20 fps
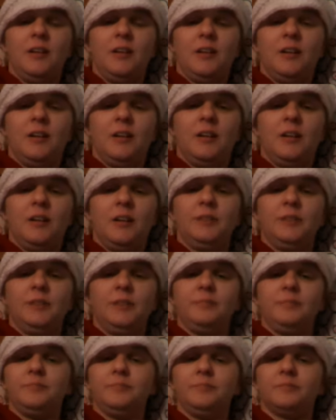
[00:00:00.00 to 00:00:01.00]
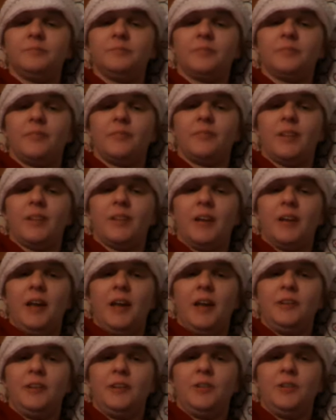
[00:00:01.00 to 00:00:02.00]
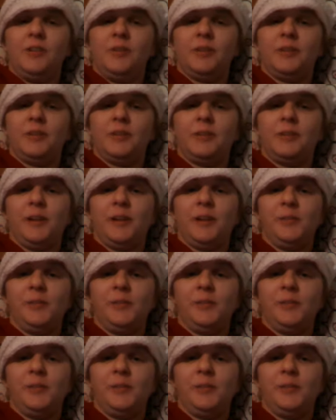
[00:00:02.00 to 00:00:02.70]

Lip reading: Um, And, it scared